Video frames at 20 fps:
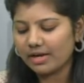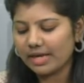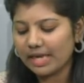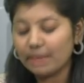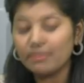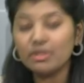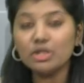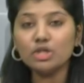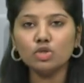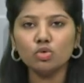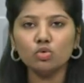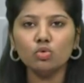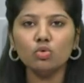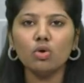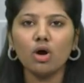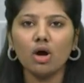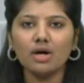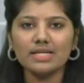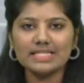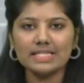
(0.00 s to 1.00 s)
able
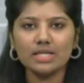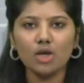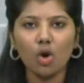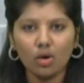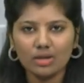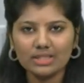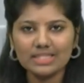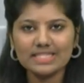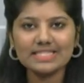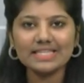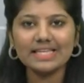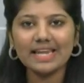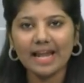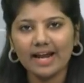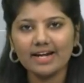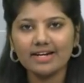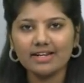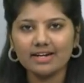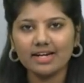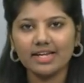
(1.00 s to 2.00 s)
to see all these
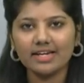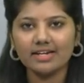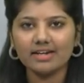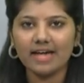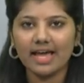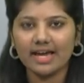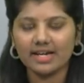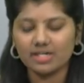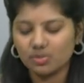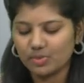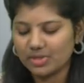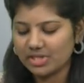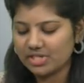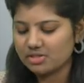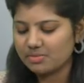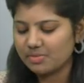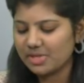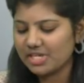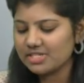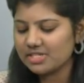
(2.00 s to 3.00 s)
grant related
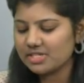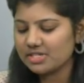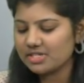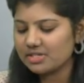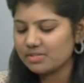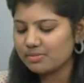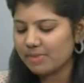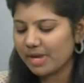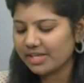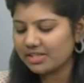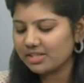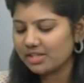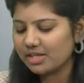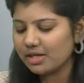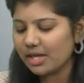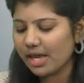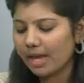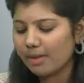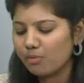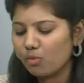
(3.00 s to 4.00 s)
activities means it is by
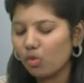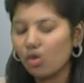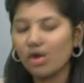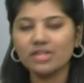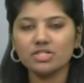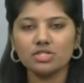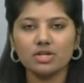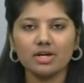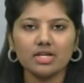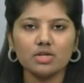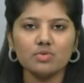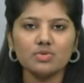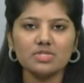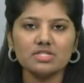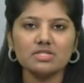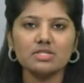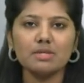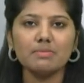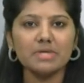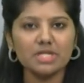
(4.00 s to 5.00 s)
the MOHRD, which
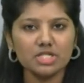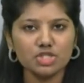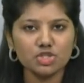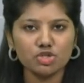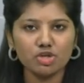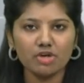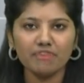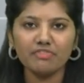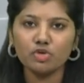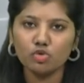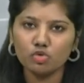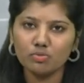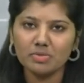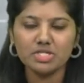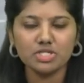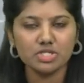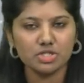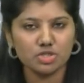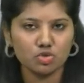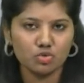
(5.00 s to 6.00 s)
is the Ministry of
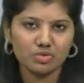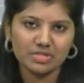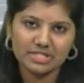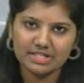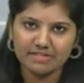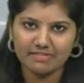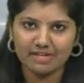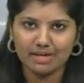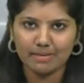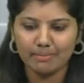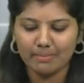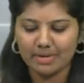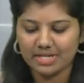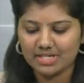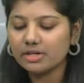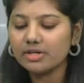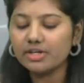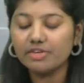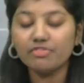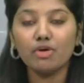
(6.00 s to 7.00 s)
Human Resource
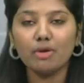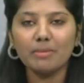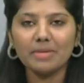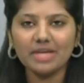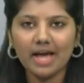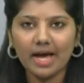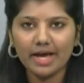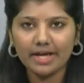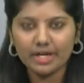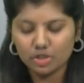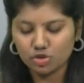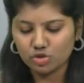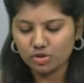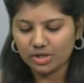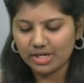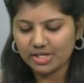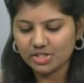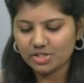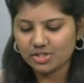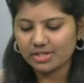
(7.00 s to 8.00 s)
Development. Reforming higher
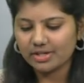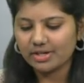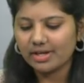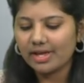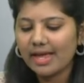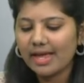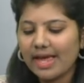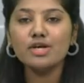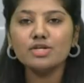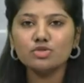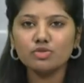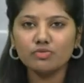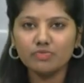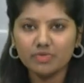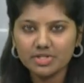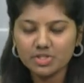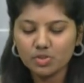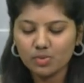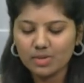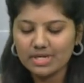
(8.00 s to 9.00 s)
education. So
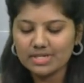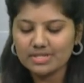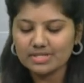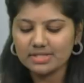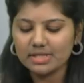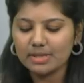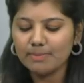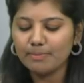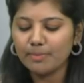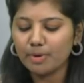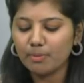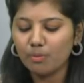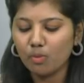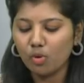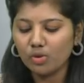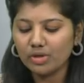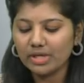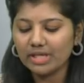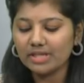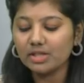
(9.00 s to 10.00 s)
first one is the
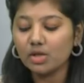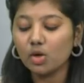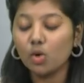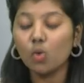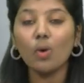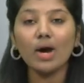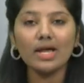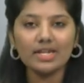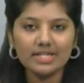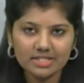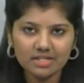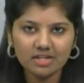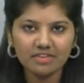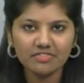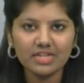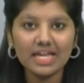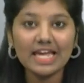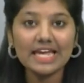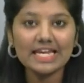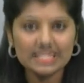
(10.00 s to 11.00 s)
promoting the quality
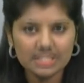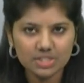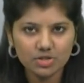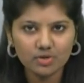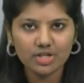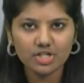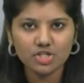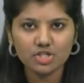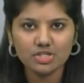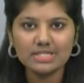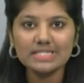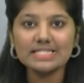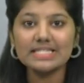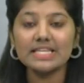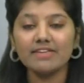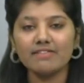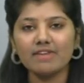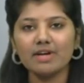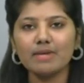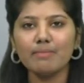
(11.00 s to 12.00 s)
of the instructions
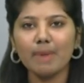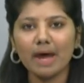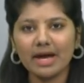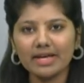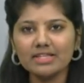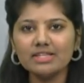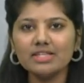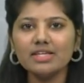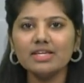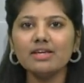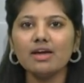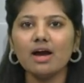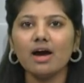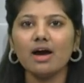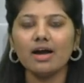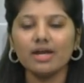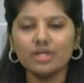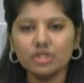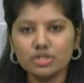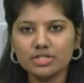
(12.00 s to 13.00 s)
given by
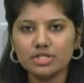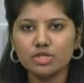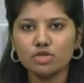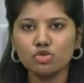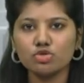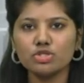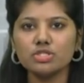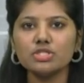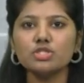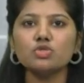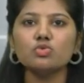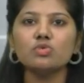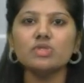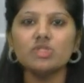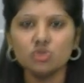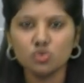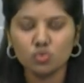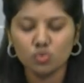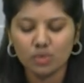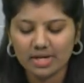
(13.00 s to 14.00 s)
the institutions to the
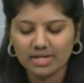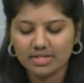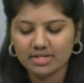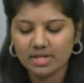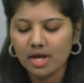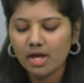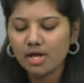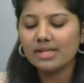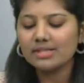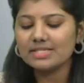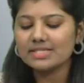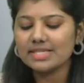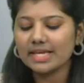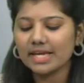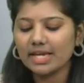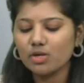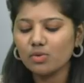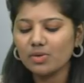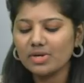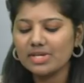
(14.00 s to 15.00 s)
students. The
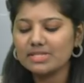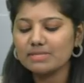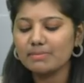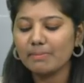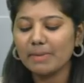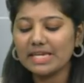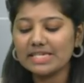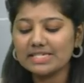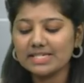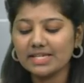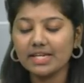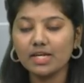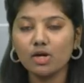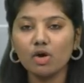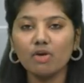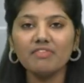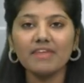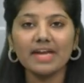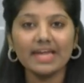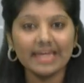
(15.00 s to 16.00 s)
second one is maintaining
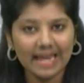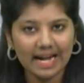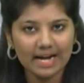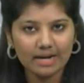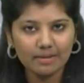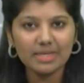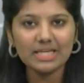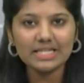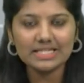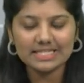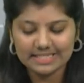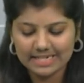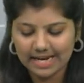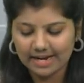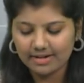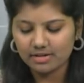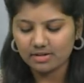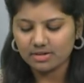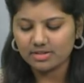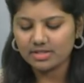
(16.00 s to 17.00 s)
of academic
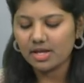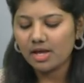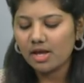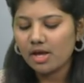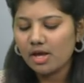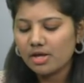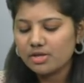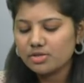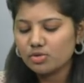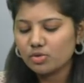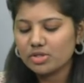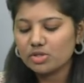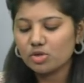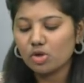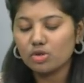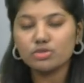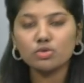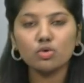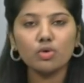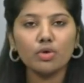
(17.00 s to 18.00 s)
standards. So it is
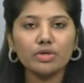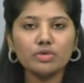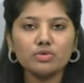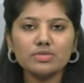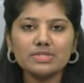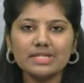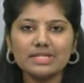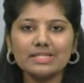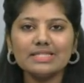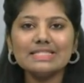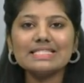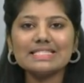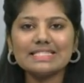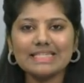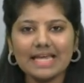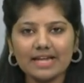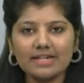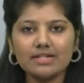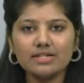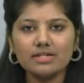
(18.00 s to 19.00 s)
also going to set the
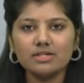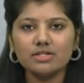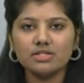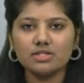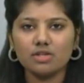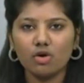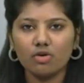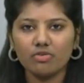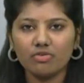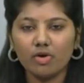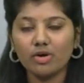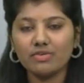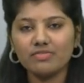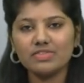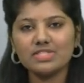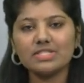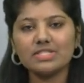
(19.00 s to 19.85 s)
standards of on which